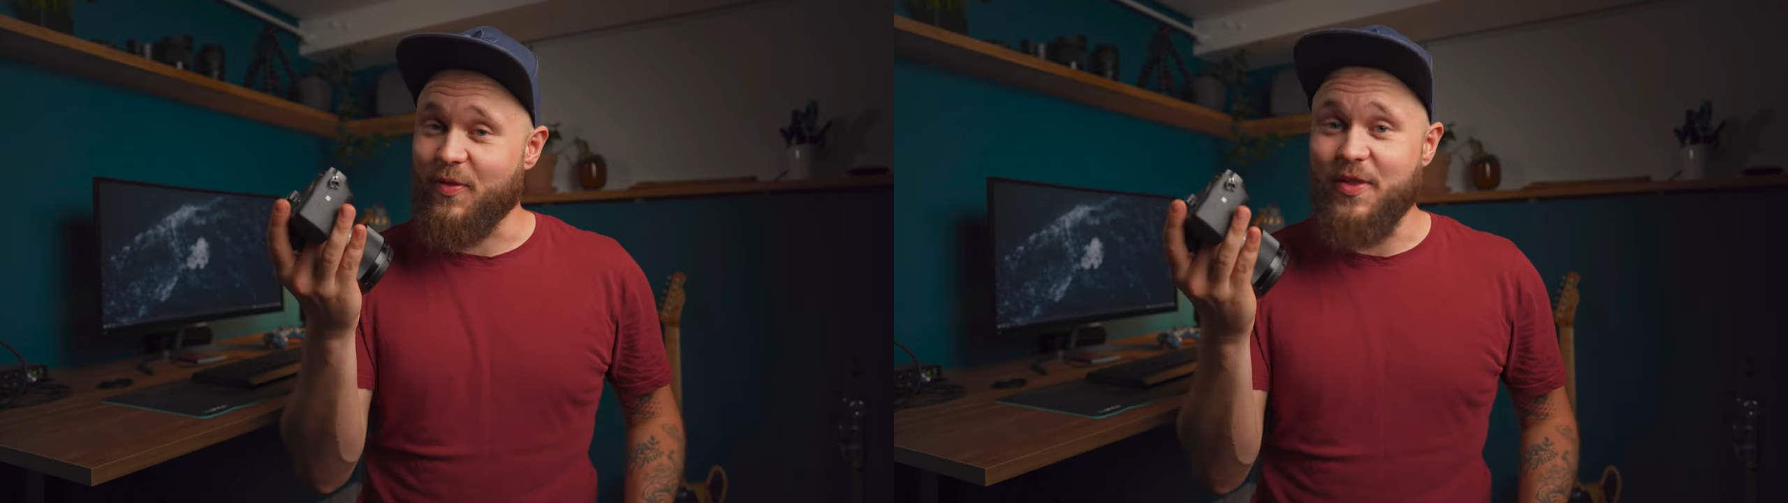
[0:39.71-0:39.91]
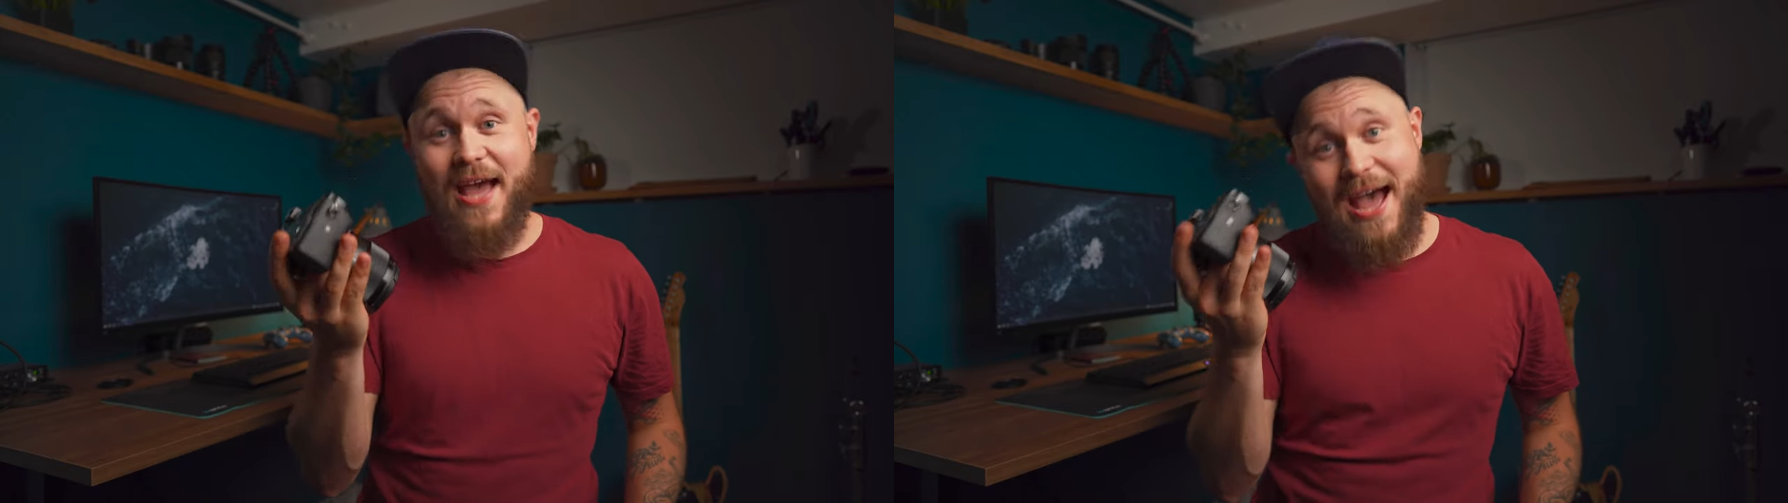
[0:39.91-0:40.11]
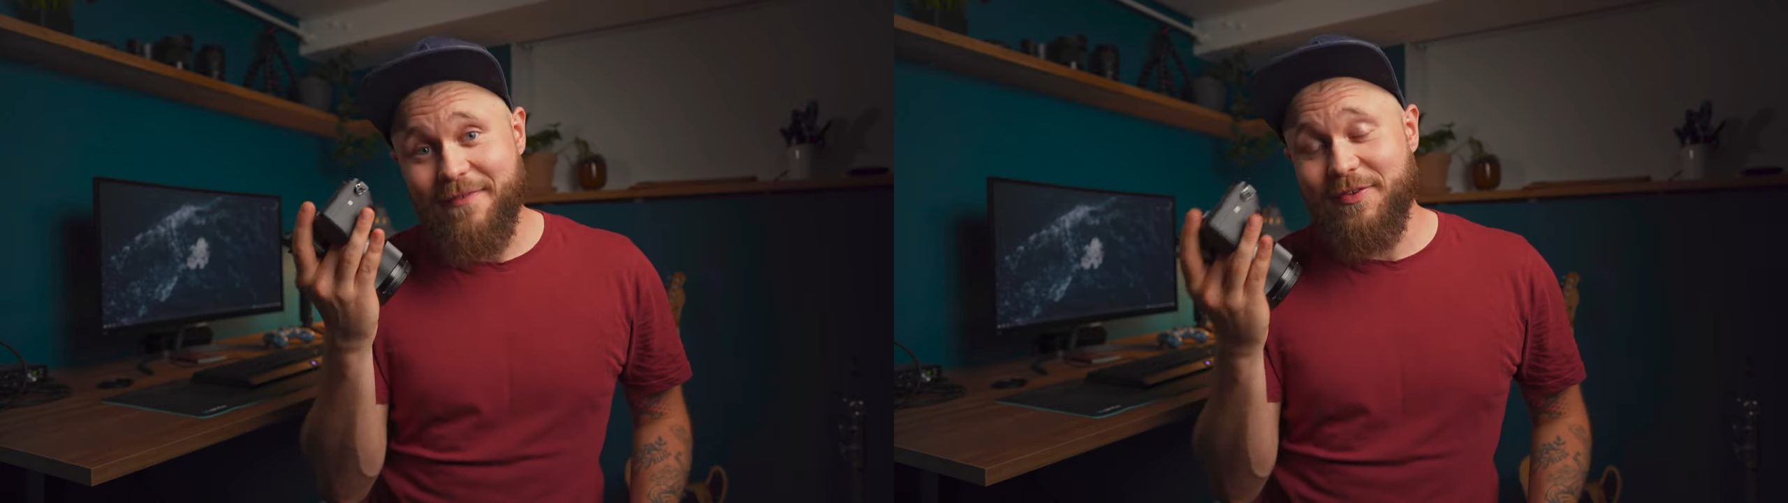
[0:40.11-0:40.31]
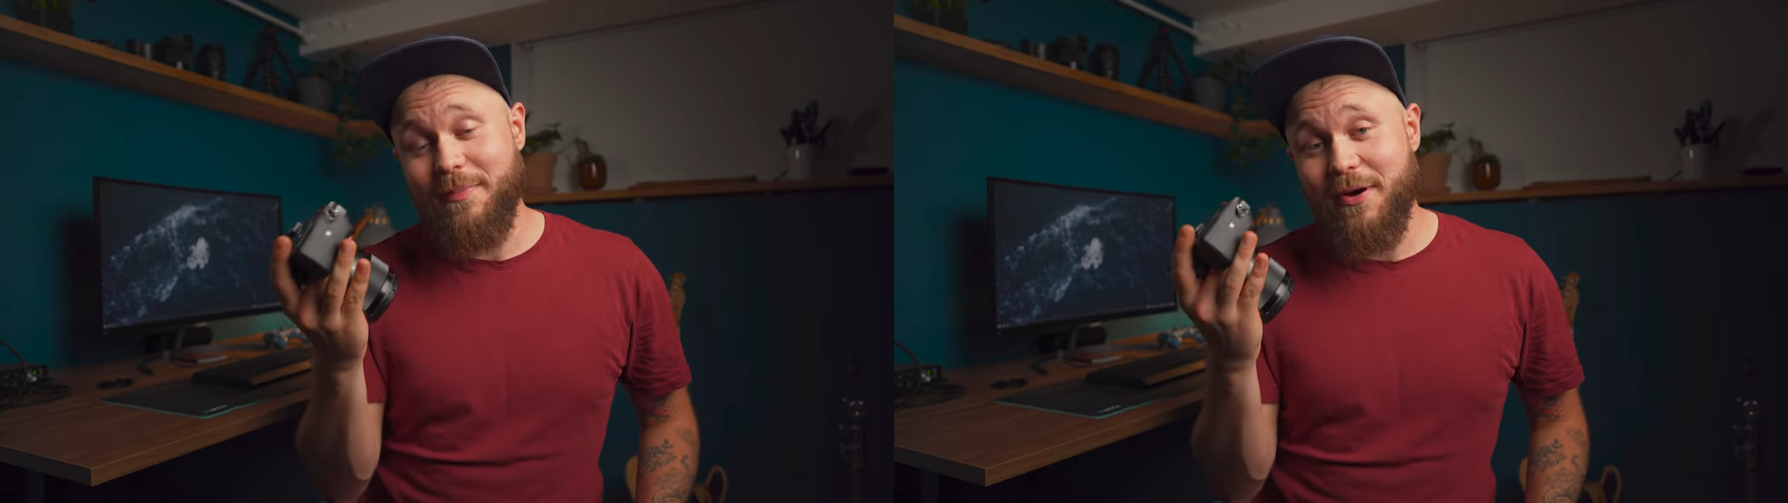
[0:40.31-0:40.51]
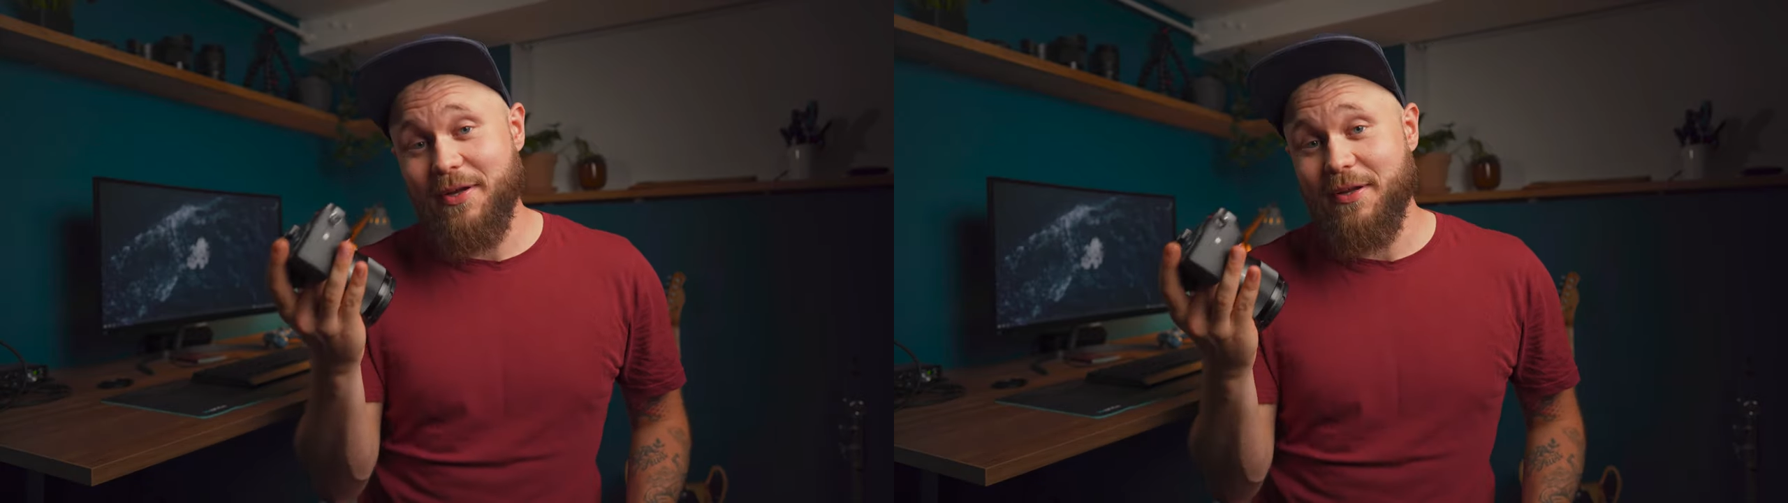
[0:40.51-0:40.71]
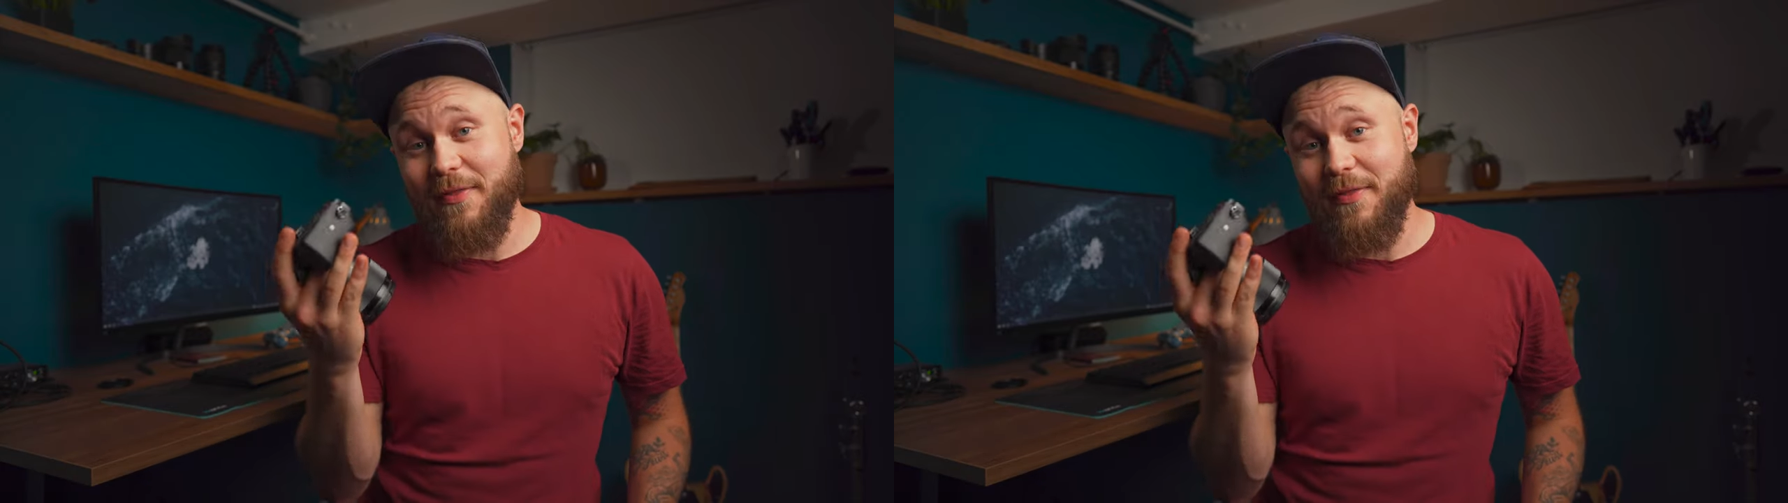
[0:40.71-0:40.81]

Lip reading: the aftermarket